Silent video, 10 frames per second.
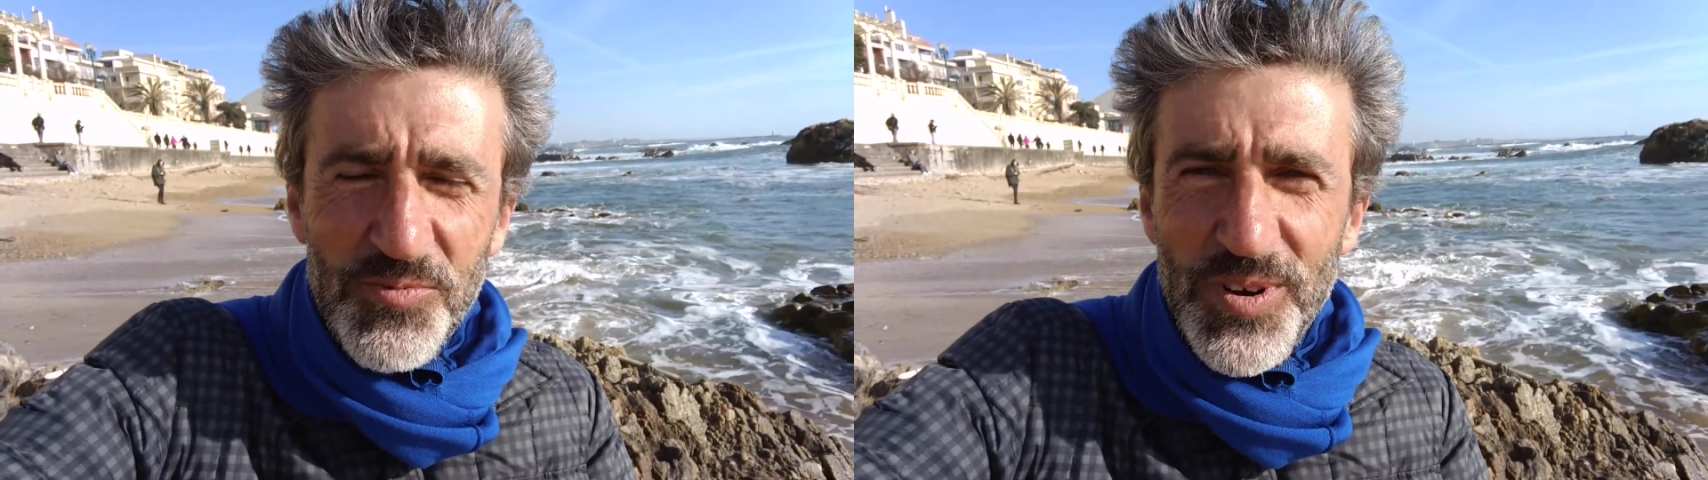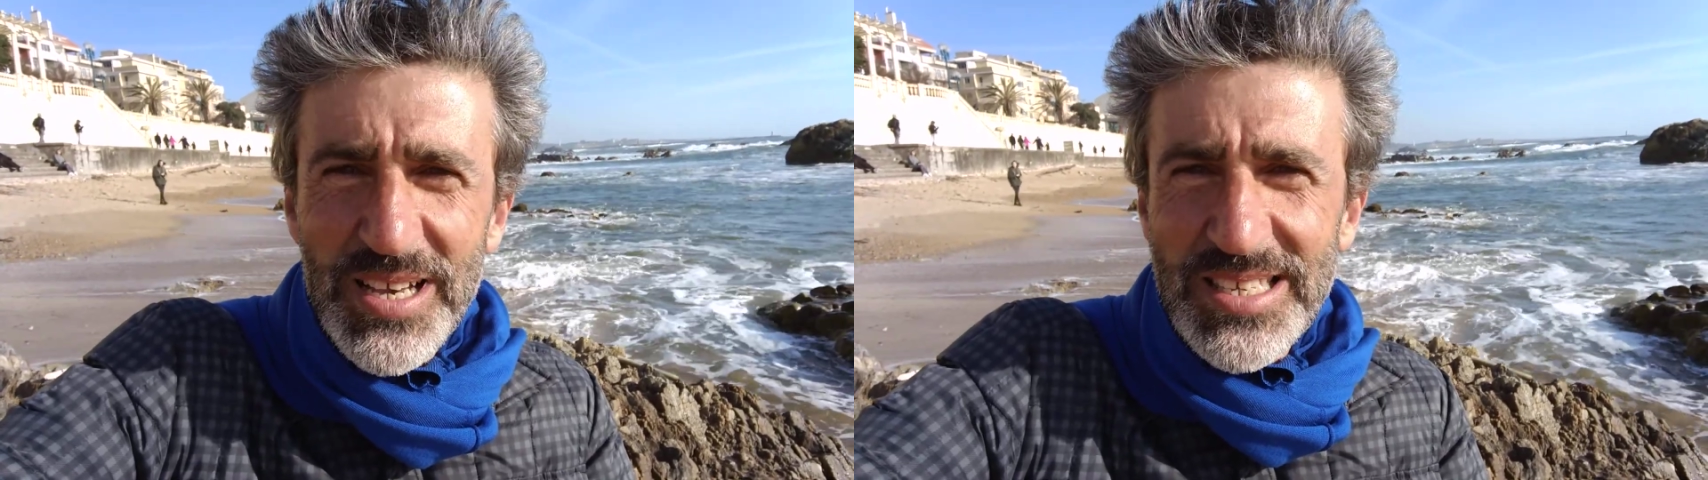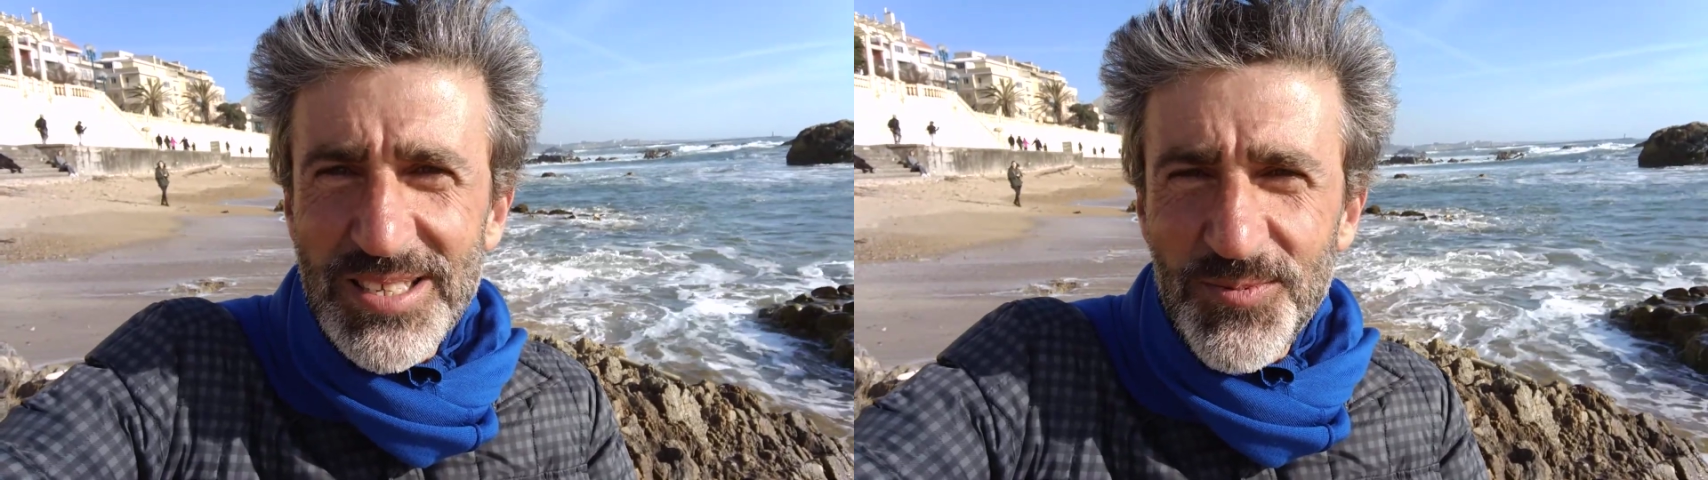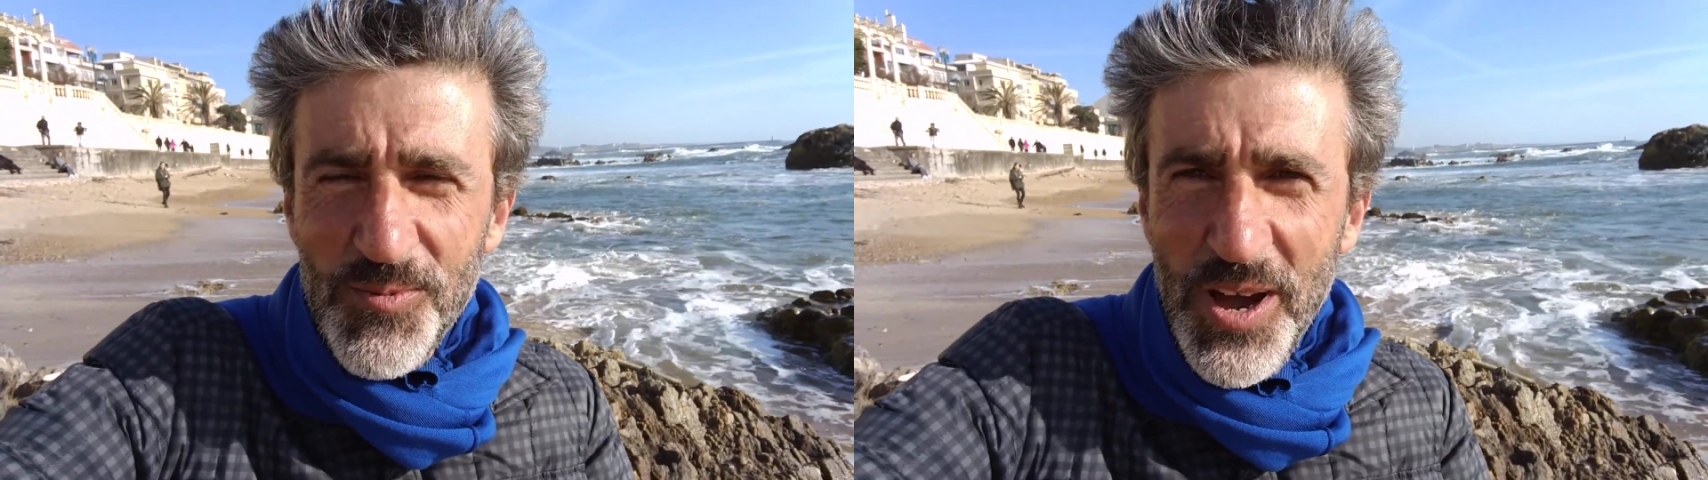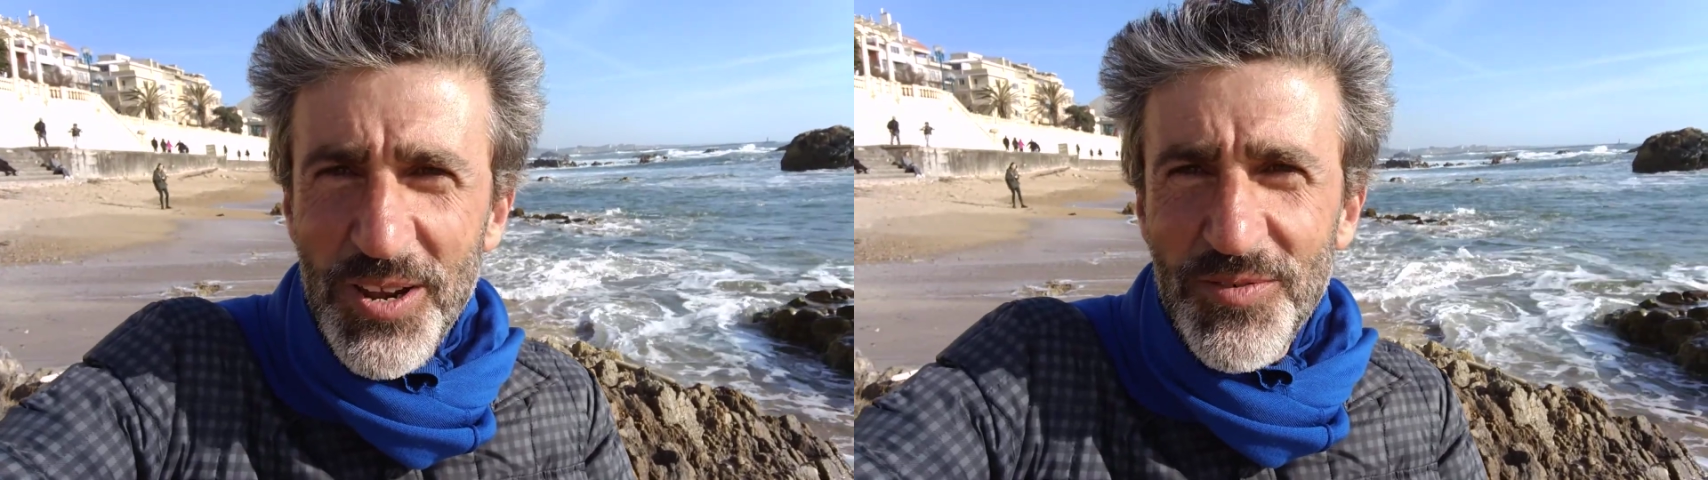was
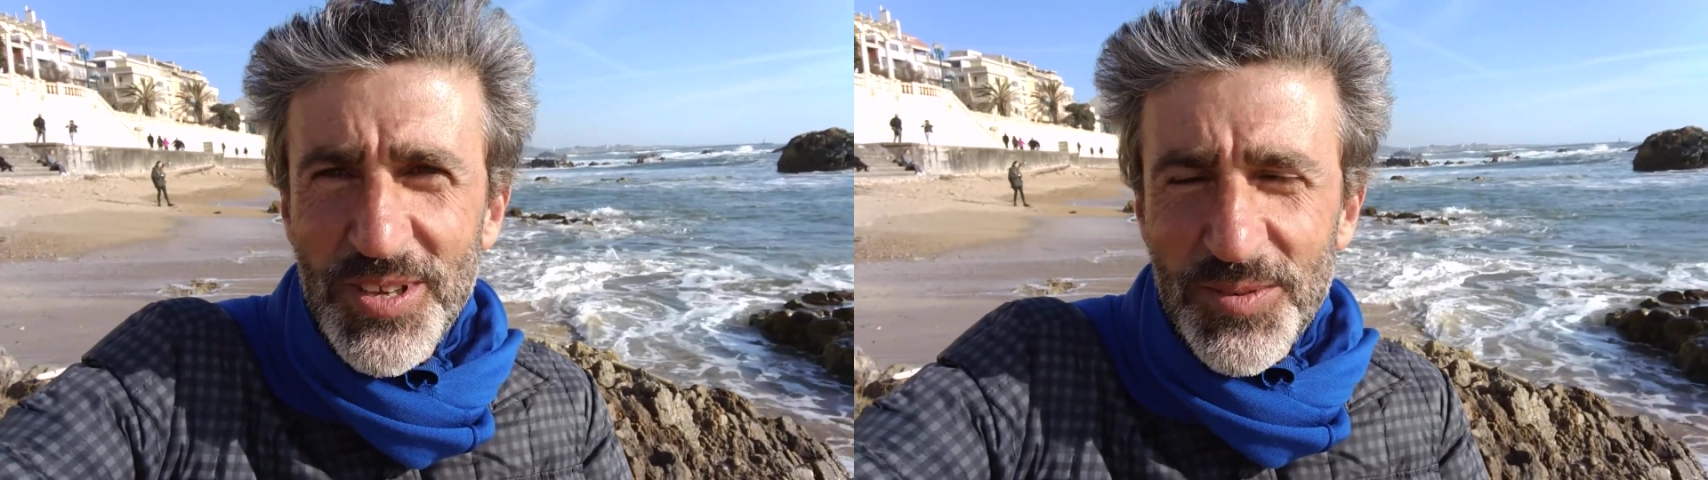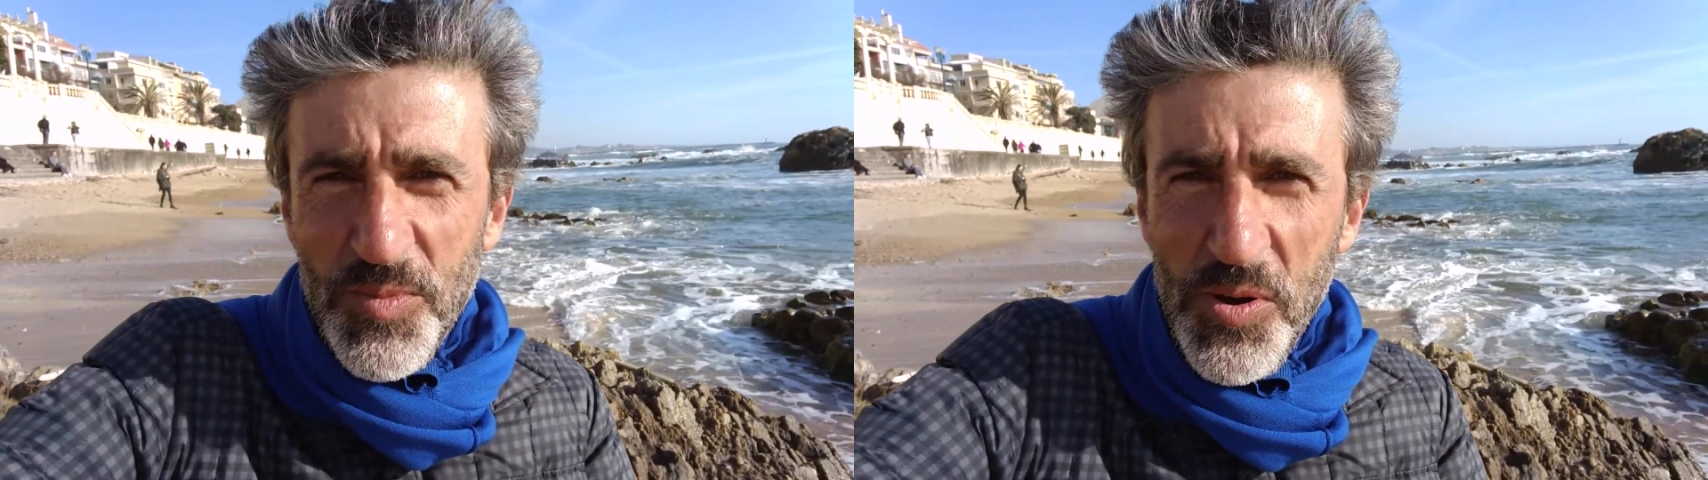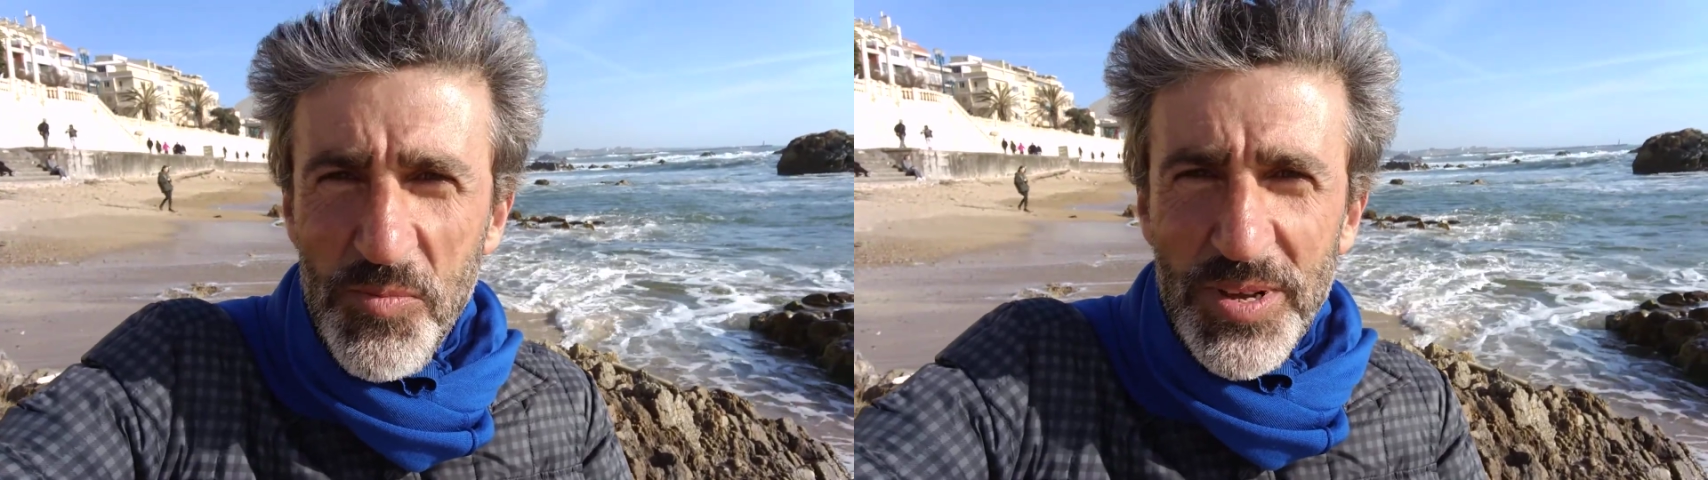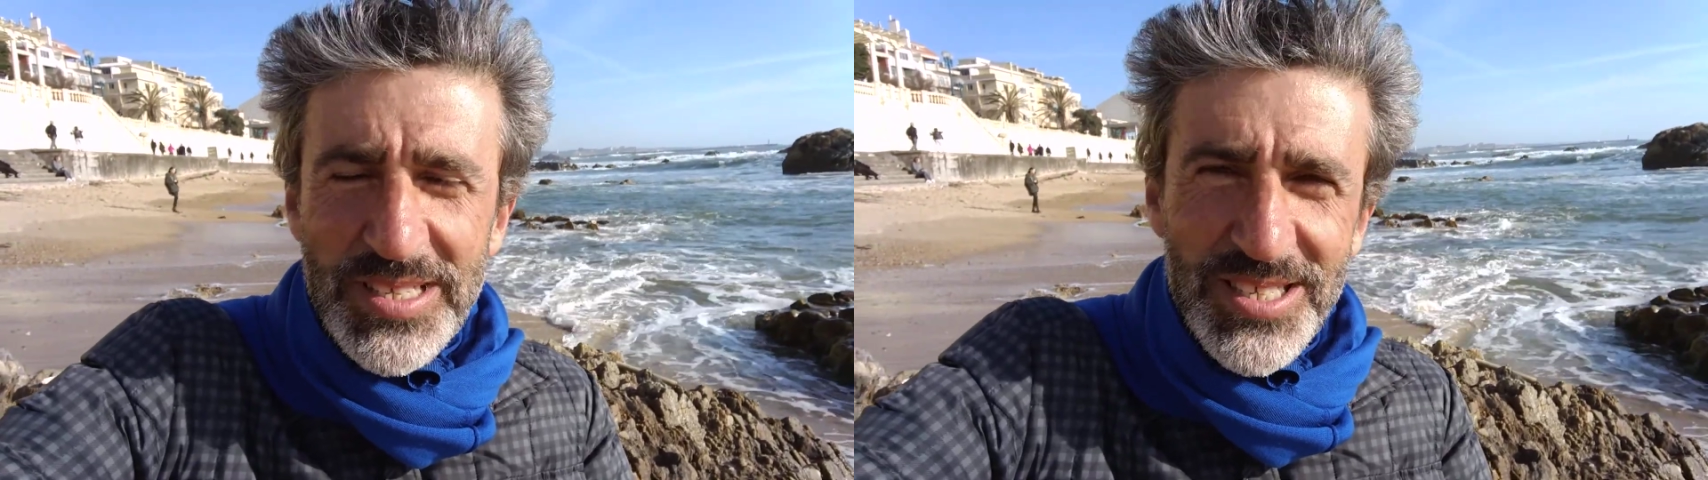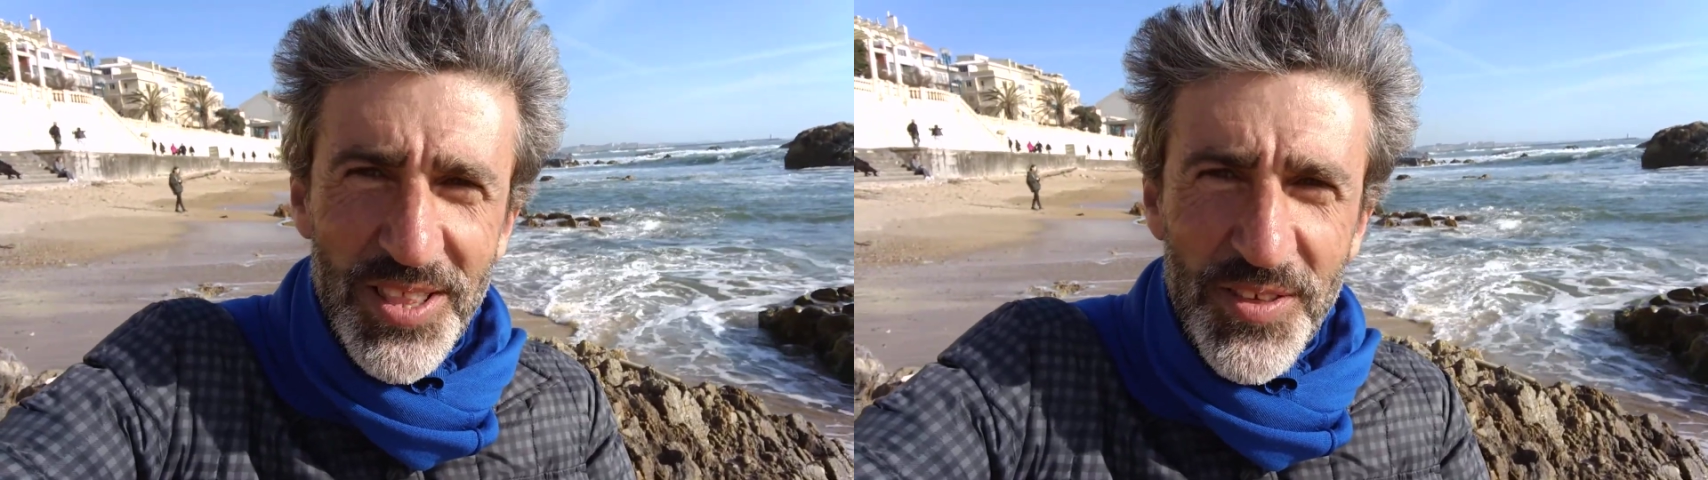one of these
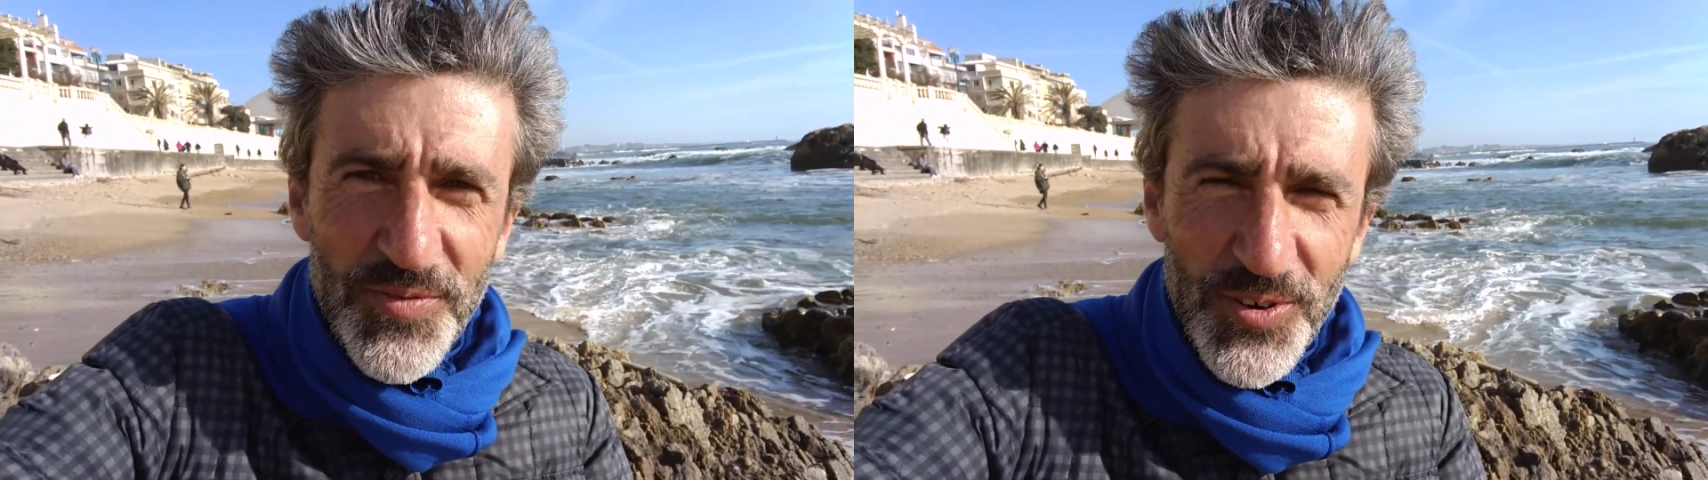moments not the